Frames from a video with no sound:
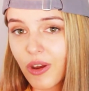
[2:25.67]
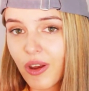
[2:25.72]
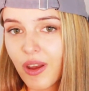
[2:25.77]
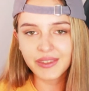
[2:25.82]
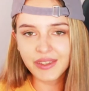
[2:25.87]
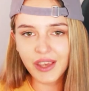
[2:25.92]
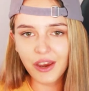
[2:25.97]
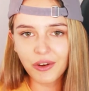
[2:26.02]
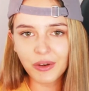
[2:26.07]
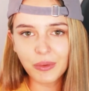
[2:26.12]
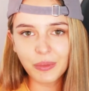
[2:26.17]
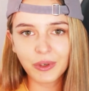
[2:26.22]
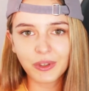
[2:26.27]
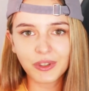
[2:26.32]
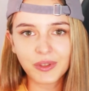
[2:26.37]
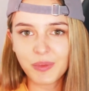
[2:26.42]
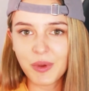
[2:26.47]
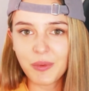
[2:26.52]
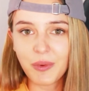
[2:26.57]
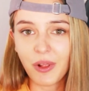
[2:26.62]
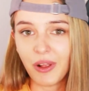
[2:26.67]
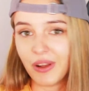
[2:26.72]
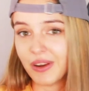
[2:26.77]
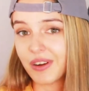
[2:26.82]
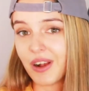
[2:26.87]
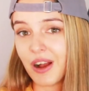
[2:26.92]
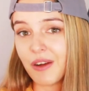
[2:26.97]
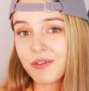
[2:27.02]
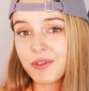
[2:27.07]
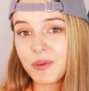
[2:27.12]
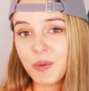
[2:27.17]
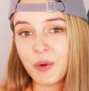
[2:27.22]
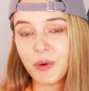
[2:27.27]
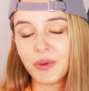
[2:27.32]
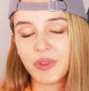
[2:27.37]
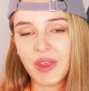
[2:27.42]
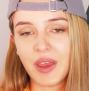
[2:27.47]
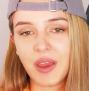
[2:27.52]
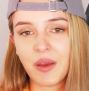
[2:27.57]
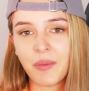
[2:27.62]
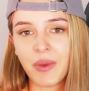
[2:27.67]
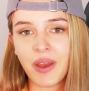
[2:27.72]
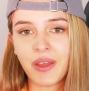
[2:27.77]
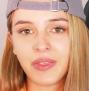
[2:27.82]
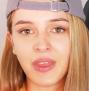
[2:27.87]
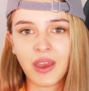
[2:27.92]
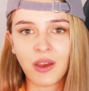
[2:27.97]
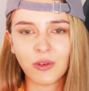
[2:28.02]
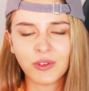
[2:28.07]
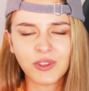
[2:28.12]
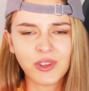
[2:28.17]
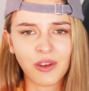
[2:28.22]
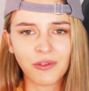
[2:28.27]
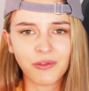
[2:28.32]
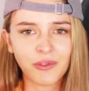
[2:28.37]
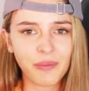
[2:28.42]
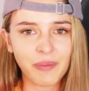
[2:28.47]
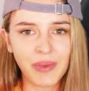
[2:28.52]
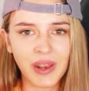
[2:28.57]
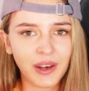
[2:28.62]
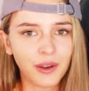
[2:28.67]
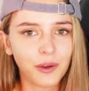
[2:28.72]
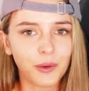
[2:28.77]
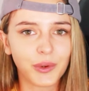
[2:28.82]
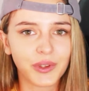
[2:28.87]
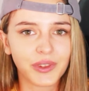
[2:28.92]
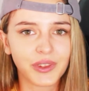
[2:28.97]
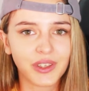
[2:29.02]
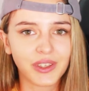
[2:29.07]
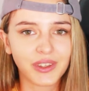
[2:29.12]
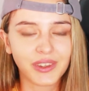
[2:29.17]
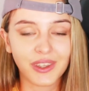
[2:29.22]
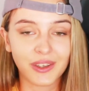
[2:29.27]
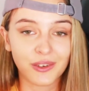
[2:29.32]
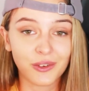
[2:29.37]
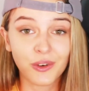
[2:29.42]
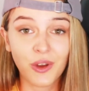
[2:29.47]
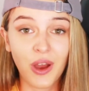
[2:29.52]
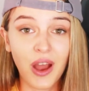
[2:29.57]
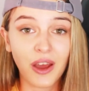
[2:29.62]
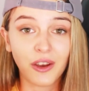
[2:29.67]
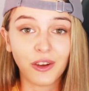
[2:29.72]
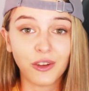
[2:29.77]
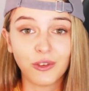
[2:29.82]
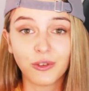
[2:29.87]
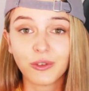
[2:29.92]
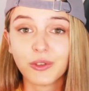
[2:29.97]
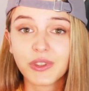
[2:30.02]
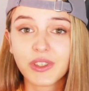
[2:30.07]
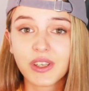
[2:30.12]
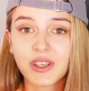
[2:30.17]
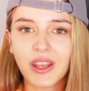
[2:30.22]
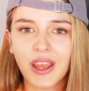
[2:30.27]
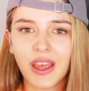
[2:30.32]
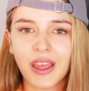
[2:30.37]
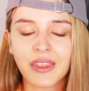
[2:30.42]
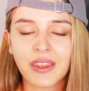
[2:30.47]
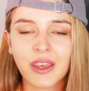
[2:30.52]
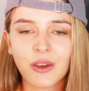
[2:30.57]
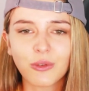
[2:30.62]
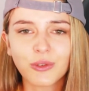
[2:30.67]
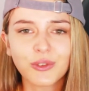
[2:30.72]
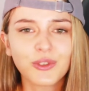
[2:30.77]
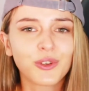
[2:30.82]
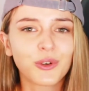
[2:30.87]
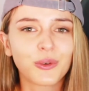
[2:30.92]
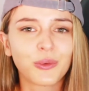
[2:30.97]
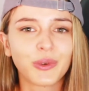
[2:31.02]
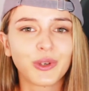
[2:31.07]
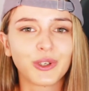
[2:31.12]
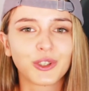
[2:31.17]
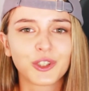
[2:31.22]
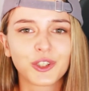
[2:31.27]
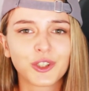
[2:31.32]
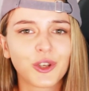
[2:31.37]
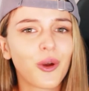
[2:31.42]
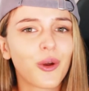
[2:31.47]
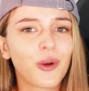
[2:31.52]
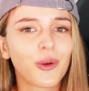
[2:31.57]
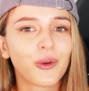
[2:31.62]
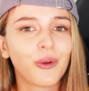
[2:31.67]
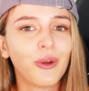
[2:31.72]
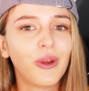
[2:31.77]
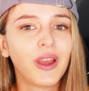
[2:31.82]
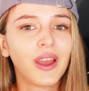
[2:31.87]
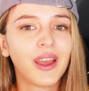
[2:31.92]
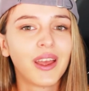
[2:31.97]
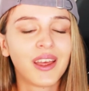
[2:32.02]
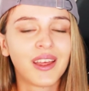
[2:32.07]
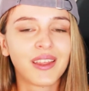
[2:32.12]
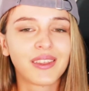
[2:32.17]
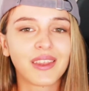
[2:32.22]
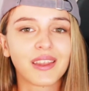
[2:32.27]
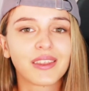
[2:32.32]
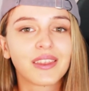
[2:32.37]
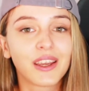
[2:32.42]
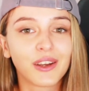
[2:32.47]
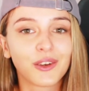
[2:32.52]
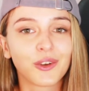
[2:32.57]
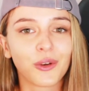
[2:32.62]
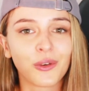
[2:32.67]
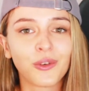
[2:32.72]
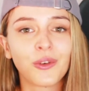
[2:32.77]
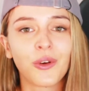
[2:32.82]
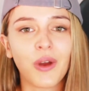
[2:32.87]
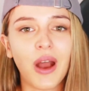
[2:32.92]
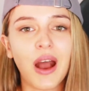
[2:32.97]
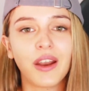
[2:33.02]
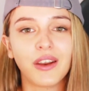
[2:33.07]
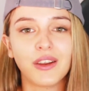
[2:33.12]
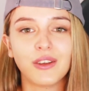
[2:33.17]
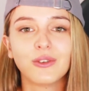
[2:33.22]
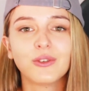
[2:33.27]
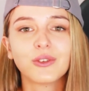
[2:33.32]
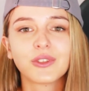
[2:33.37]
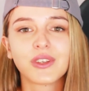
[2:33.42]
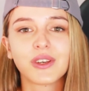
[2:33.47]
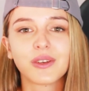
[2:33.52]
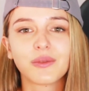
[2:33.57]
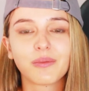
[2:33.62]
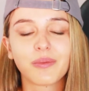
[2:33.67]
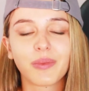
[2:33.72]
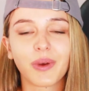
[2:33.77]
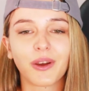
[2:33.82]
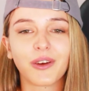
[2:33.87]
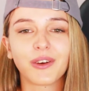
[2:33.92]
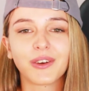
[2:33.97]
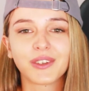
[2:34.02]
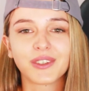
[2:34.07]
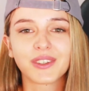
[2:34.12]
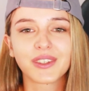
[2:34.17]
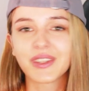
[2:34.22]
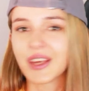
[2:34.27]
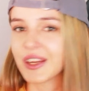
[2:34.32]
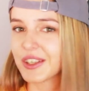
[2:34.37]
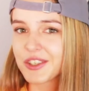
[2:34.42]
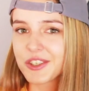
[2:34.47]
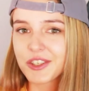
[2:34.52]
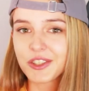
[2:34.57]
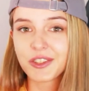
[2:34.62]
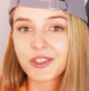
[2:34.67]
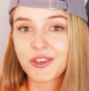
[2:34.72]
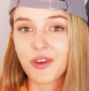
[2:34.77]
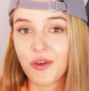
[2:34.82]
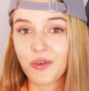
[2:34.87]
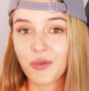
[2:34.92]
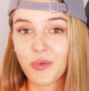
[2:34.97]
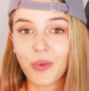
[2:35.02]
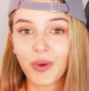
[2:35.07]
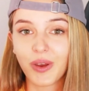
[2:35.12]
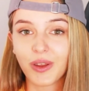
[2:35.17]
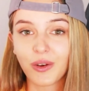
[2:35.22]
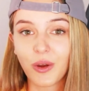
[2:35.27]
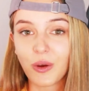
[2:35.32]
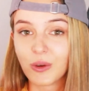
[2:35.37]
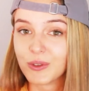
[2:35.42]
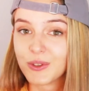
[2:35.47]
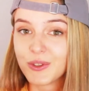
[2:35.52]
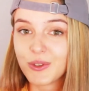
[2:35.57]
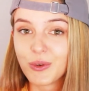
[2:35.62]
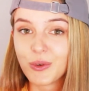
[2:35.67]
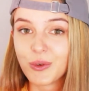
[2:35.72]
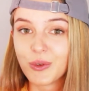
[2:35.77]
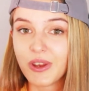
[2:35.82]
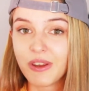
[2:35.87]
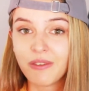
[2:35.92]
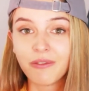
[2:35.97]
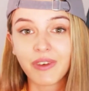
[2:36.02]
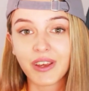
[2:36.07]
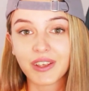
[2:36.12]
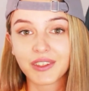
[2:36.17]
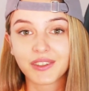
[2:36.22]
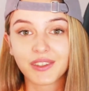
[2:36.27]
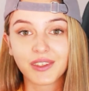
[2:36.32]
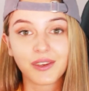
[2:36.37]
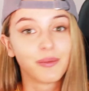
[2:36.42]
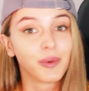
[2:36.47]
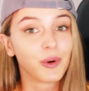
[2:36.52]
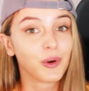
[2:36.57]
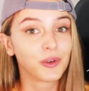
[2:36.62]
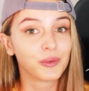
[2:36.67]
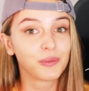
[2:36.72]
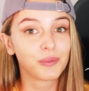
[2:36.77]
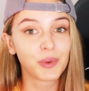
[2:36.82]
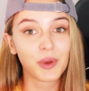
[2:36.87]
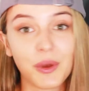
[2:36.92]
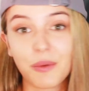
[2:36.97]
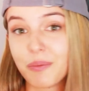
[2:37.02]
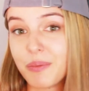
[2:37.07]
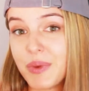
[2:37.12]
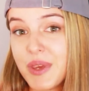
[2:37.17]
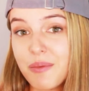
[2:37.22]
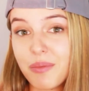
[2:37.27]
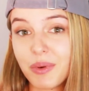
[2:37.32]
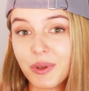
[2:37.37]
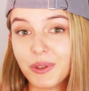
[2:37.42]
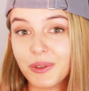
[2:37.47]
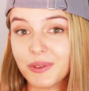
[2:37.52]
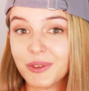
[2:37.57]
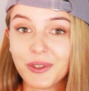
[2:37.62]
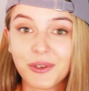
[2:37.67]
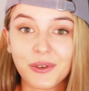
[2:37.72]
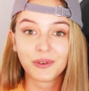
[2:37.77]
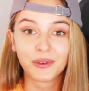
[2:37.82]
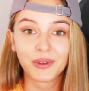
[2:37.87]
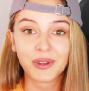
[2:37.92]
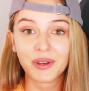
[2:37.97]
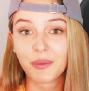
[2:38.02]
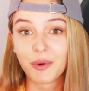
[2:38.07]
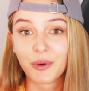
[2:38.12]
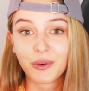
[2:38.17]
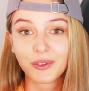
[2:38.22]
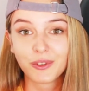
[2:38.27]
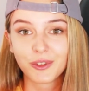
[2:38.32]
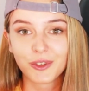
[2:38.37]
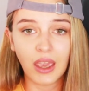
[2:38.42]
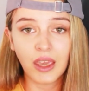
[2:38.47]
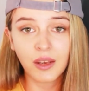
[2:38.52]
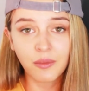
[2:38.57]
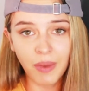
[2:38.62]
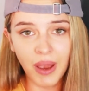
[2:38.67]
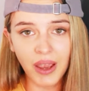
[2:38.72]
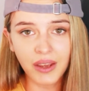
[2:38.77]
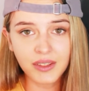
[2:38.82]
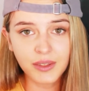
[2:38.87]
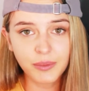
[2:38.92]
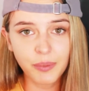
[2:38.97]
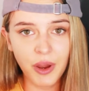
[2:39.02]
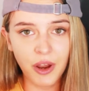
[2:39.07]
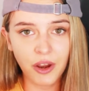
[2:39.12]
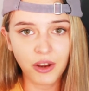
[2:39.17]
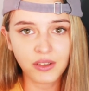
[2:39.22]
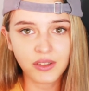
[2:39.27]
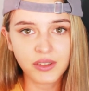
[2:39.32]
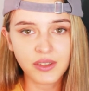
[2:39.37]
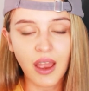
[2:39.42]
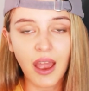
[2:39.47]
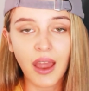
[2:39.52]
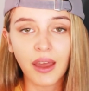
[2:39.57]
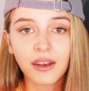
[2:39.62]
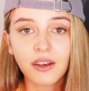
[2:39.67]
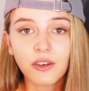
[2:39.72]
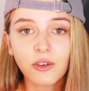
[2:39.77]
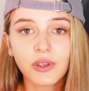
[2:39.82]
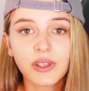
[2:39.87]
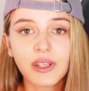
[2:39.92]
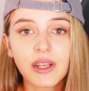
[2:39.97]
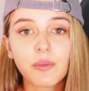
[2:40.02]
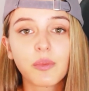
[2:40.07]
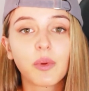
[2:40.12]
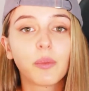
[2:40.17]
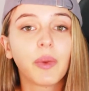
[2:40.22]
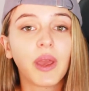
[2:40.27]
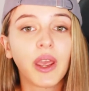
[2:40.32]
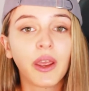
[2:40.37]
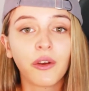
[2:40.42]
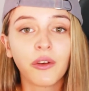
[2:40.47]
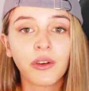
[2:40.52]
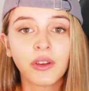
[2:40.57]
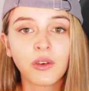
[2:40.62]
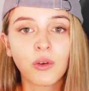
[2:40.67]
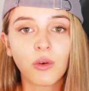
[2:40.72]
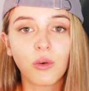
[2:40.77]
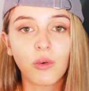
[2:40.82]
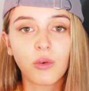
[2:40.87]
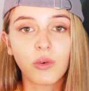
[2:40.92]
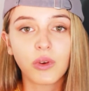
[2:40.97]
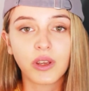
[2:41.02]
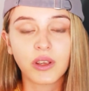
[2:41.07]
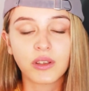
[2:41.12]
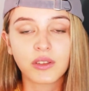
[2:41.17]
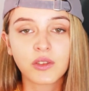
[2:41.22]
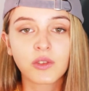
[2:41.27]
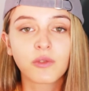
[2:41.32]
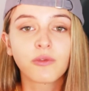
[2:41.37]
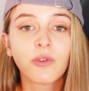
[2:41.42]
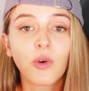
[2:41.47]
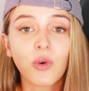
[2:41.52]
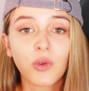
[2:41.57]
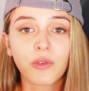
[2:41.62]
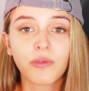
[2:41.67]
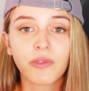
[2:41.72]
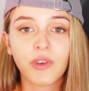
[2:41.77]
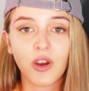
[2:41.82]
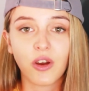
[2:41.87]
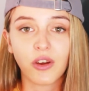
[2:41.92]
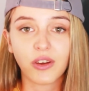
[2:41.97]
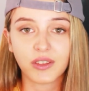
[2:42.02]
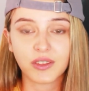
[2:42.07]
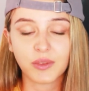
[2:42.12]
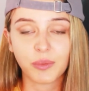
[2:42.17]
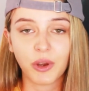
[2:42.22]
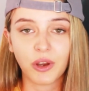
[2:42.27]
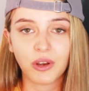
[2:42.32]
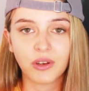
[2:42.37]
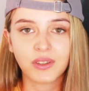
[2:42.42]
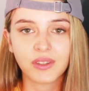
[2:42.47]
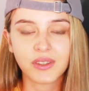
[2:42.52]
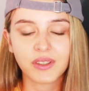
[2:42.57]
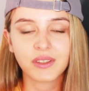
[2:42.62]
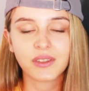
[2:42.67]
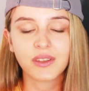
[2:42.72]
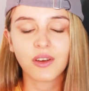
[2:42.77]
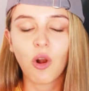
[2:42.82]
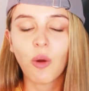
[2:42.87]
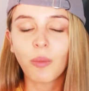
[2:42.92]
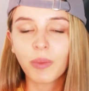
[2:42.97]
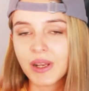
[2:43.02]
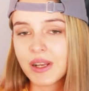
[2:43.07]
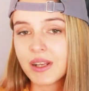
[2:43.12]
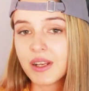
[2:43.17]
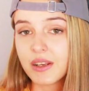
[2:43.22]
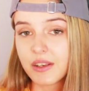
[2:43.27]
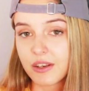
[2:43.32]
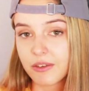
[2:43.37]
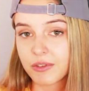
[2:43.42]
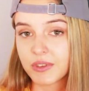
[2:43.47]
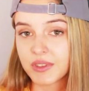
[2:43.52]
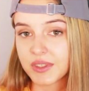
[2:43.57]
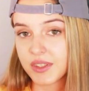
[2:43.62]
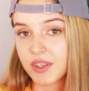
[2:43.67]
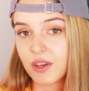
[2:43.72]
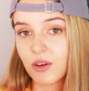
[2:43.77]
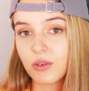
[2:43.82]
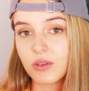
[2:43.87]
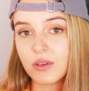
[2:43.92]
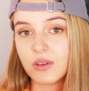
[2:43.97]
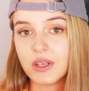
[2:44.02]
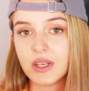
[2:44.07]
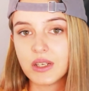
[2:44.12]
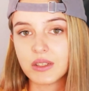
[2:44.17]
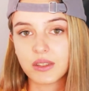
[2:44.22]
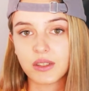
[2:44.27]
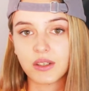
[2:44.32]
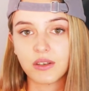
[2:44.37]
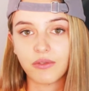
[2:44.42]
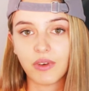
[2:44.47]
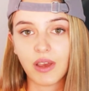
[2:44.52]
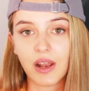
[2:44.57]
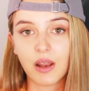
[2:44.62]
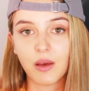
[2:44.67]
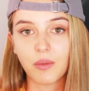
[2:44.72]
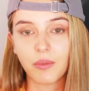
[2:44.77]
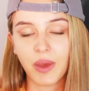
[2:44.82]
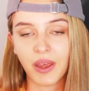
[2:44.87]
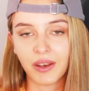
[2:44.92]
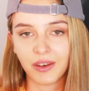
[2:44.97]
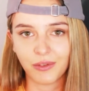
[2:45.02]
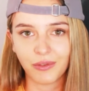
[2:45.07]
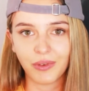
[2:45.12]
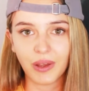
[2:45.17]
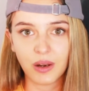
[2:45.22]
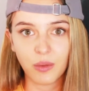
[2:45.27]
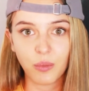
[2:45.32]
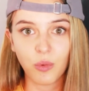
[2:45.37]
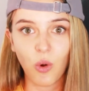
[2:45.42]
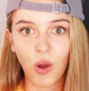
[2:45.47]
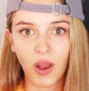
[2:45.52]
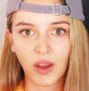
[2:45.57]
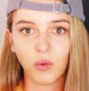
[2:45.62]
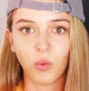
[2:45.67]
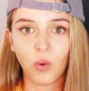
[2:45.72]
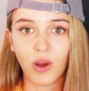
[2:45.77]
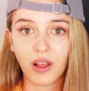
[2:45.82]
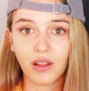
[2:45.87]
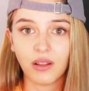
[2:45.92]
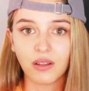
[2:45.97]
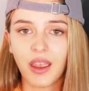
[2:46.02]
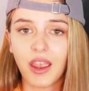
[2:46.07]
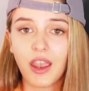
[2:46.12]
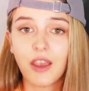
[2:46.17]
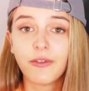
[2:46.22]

They're scary because people are uncomfortable with them and they're also unfamiliar with it. They don't know how to use it, and they also don't want to show that they don't know how to use it, because that's just not what old school investor board people do in a boardroom. In my experience, adequately preparing your audience for the VR experience is a completely different skill you need to develop, and develop quite well.